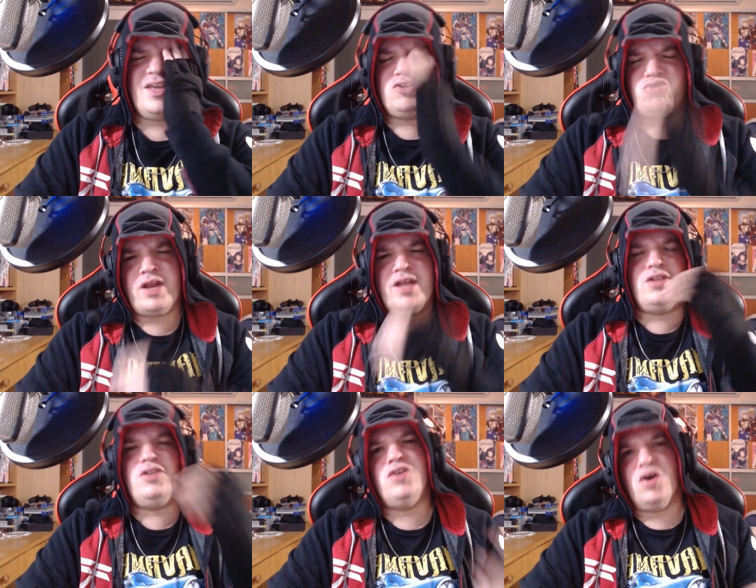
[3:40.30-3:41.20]
treated
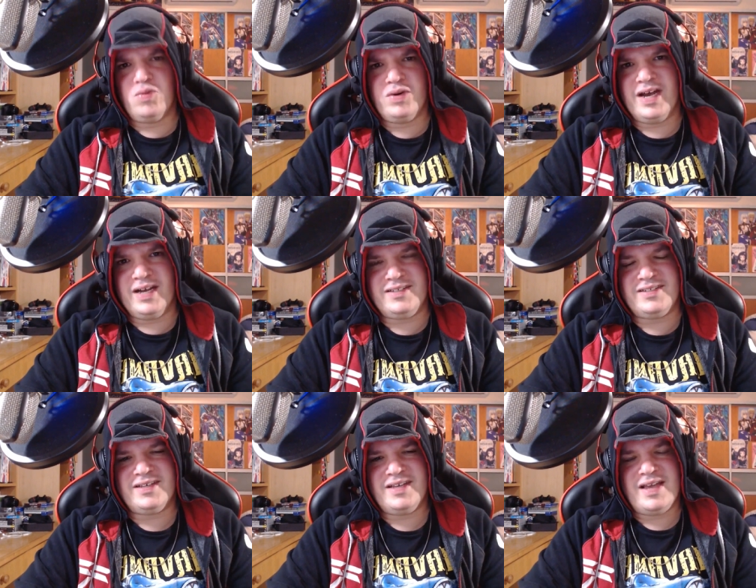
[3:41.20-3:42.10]

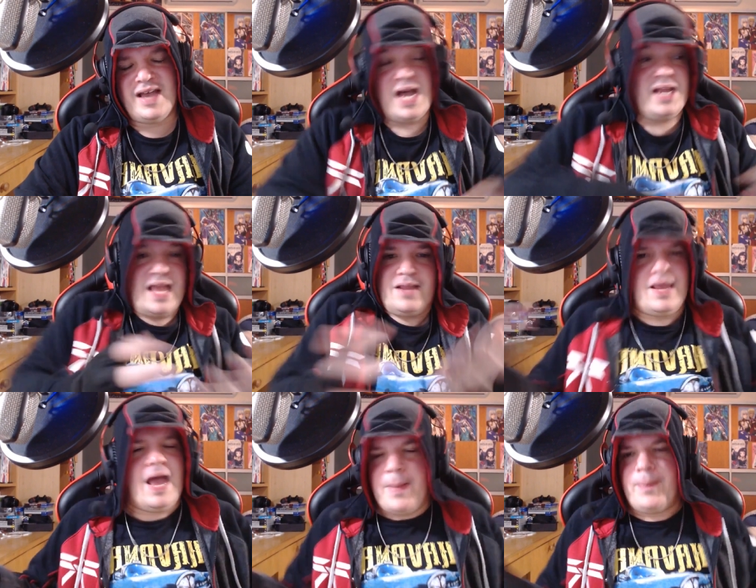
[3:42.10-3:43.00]
Donut. Yeah,
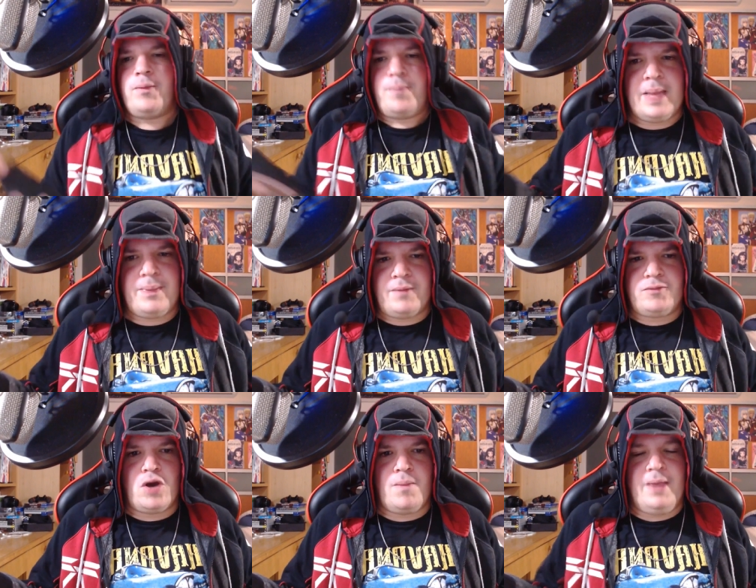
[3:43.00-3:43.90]
yeah. People people have
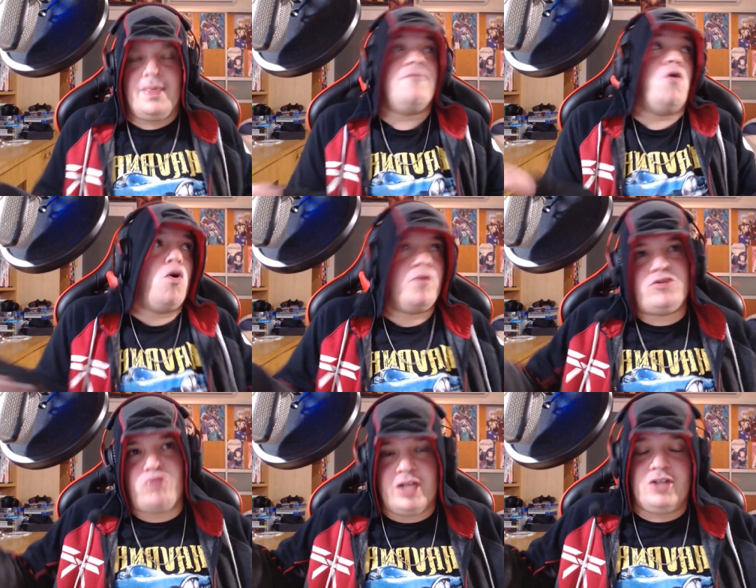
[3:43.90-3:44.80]
told me they've always
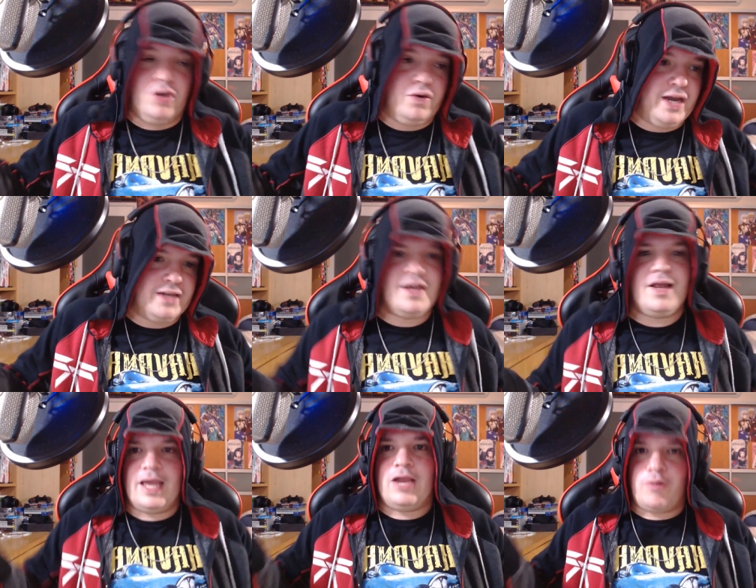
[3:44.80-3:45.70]
treated Donut
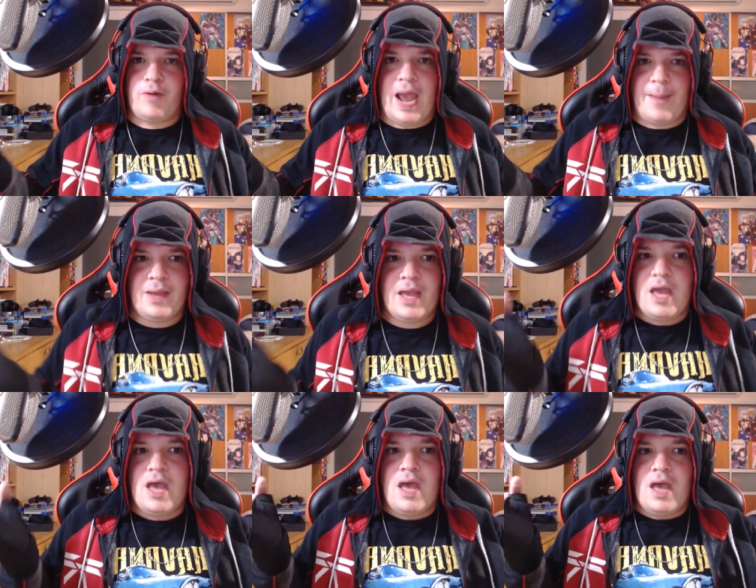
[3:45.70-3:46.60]
like crap.
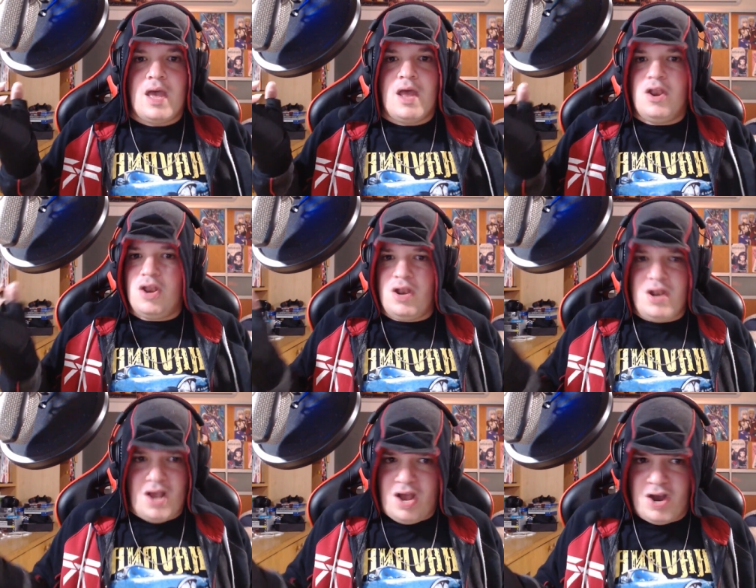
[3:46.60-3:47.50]

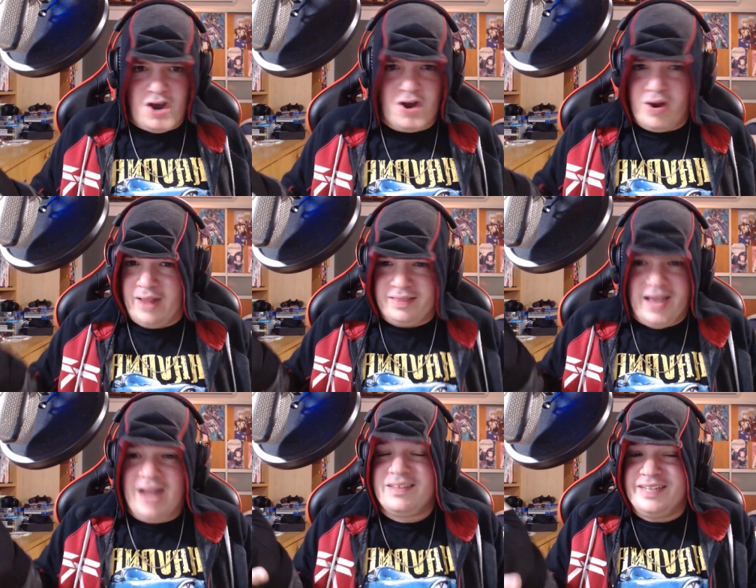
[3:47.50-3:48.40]
No, not
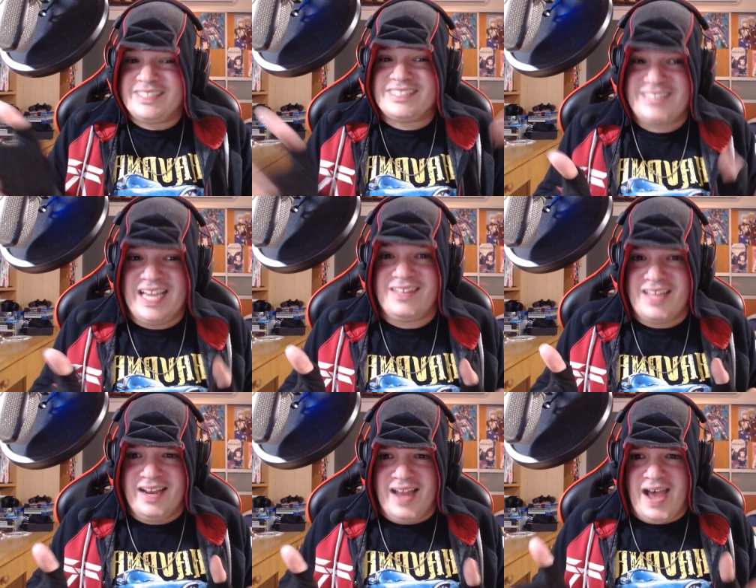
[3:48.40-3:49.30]
not to this extent.
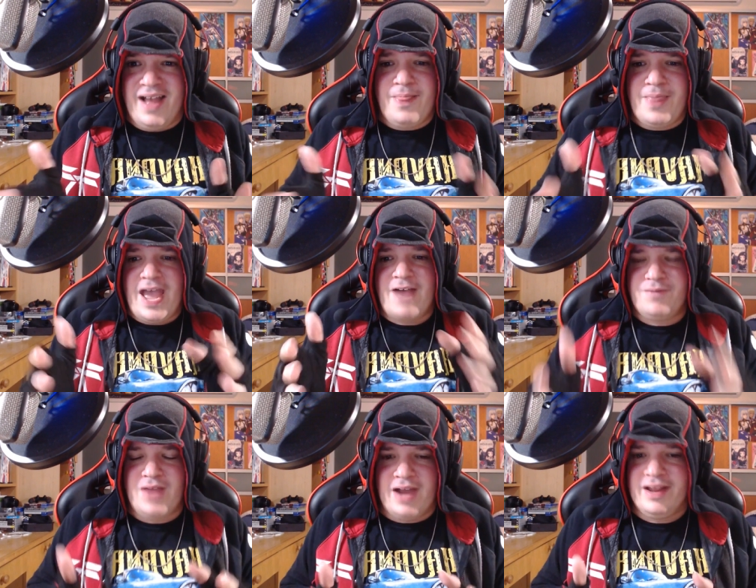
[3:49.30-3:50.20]
They not they have
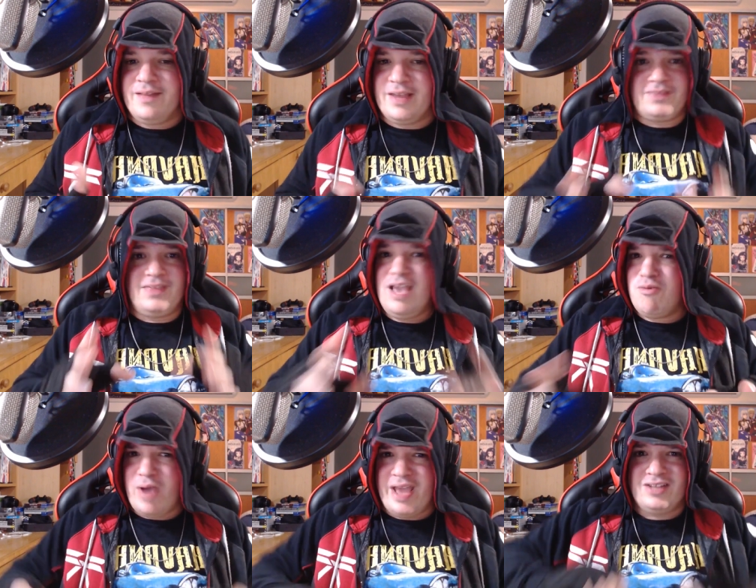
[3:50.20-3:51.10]
not. Like they
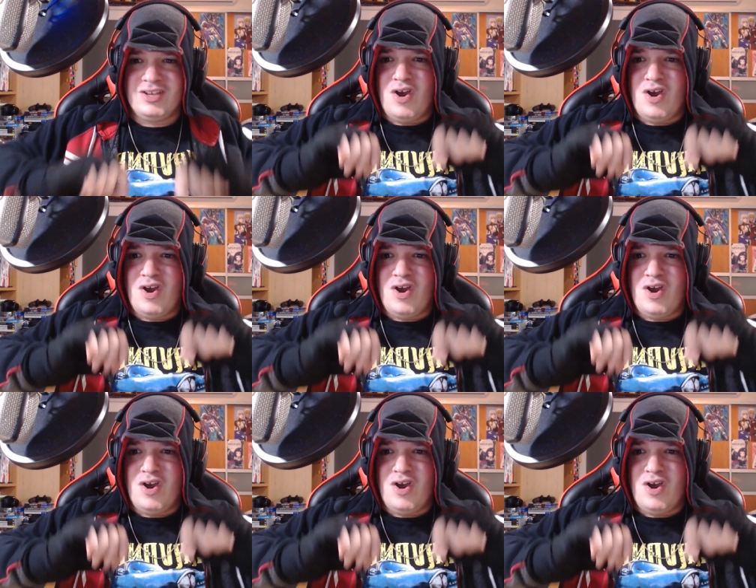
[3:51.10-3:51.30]
went